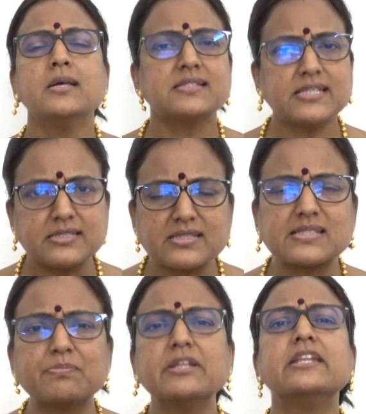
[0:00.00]
See,
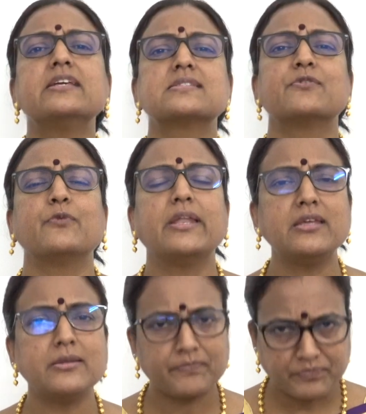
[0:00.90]
disciplining is a
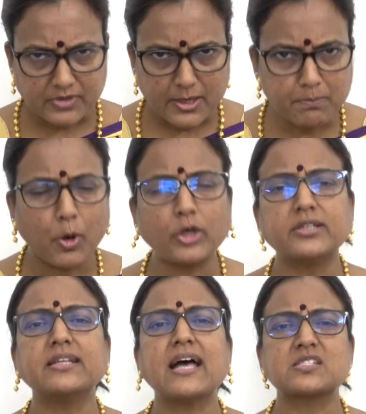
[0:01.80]
very
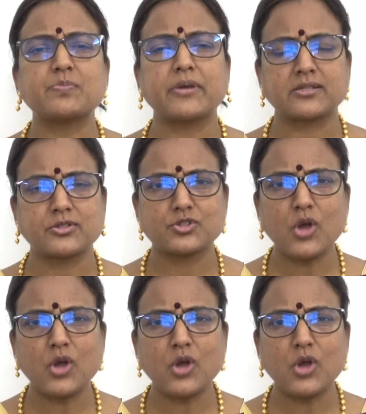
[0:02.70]
important aspect.